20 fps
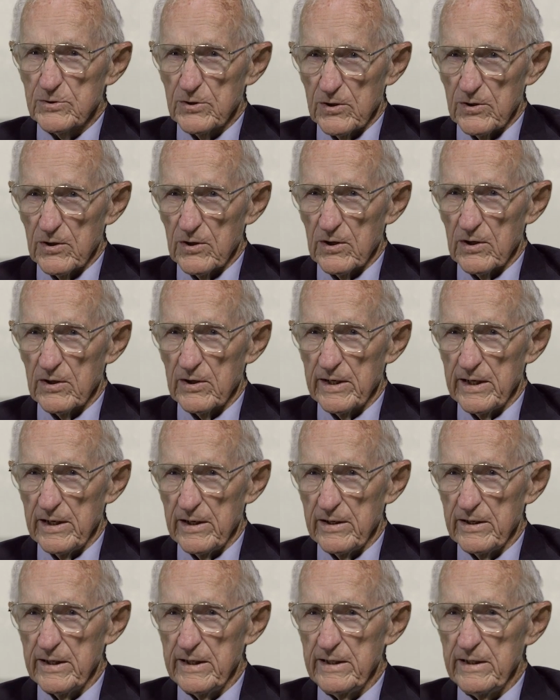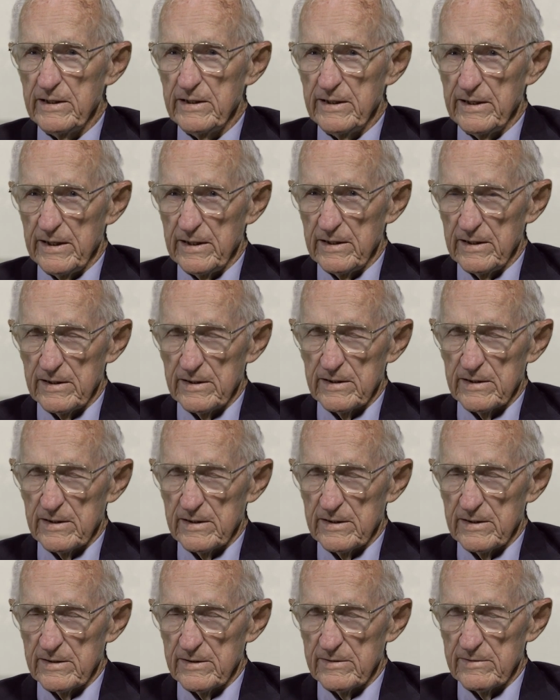Colonel Harry uh,
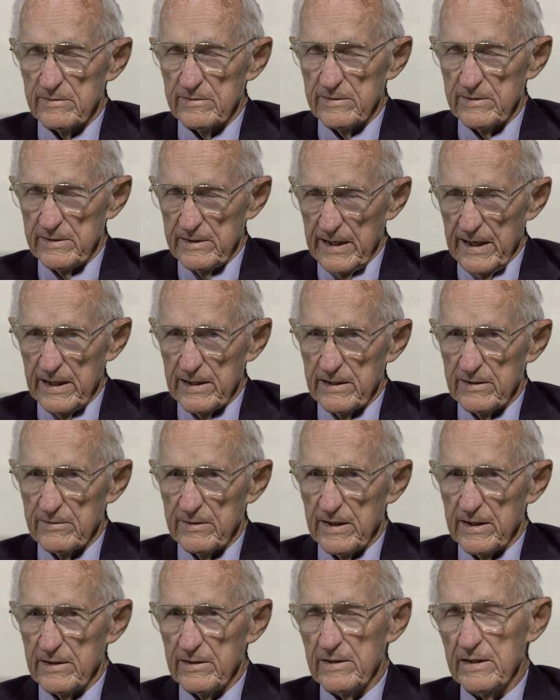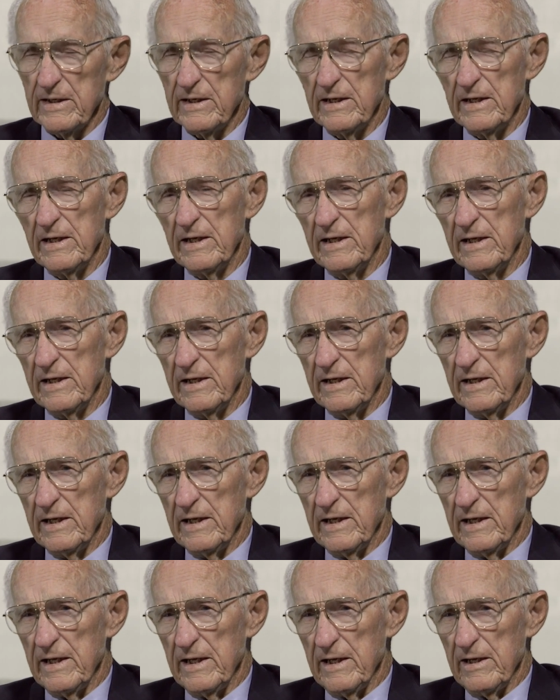uh, Cannon,
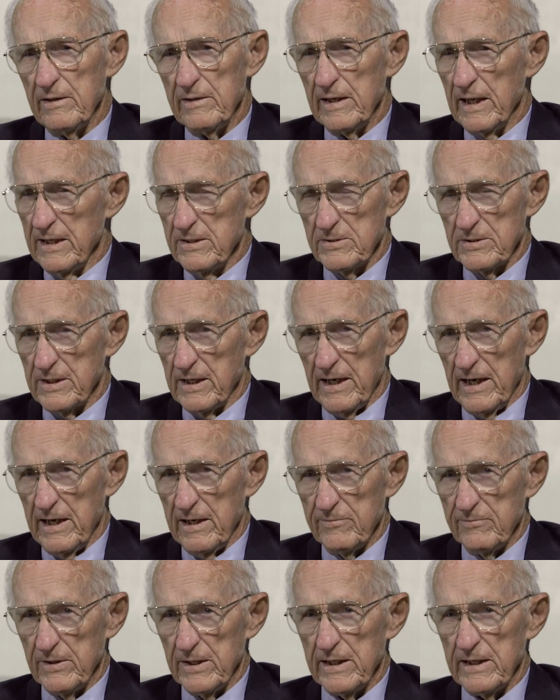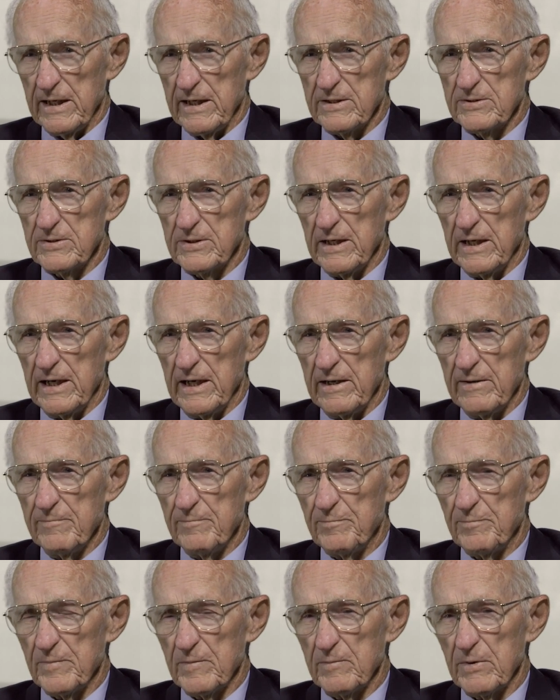Nice guy, very nice guy.
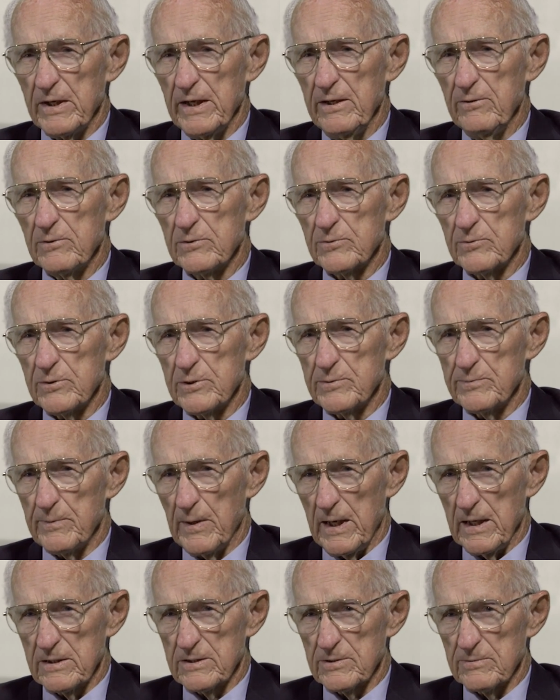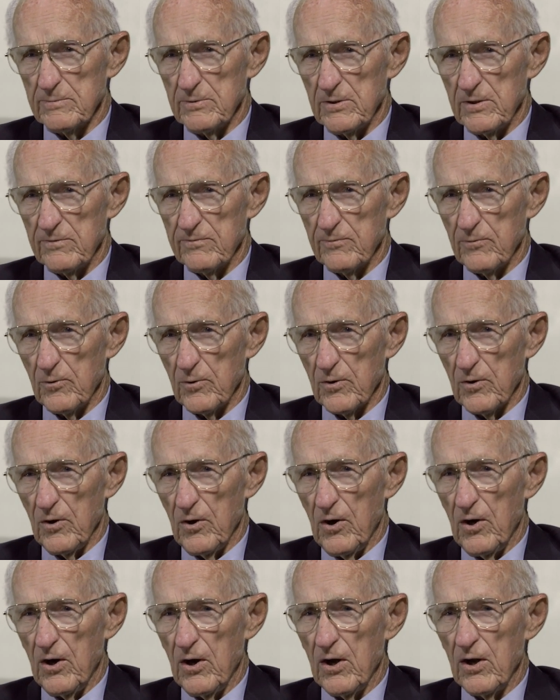But he was responsible for
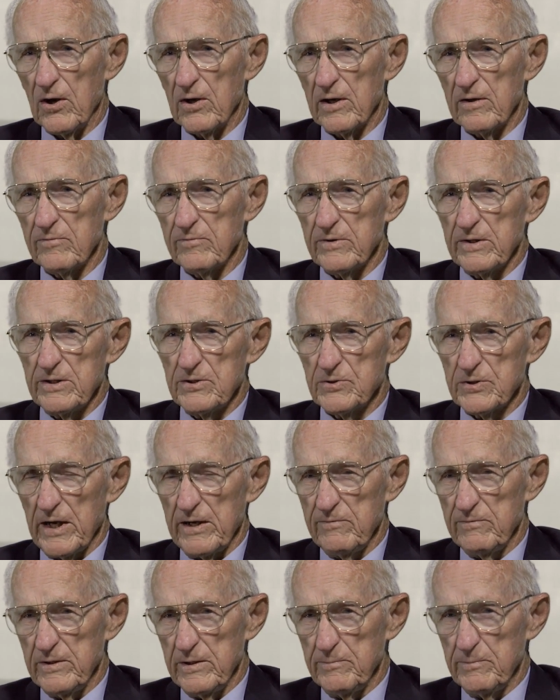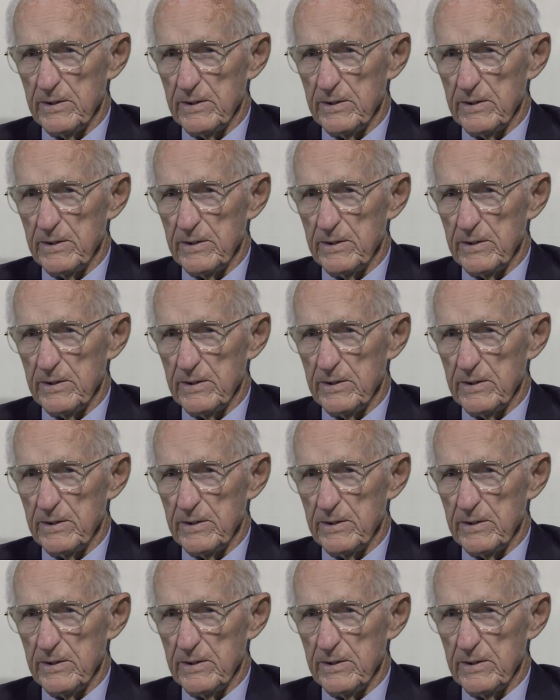all of the safety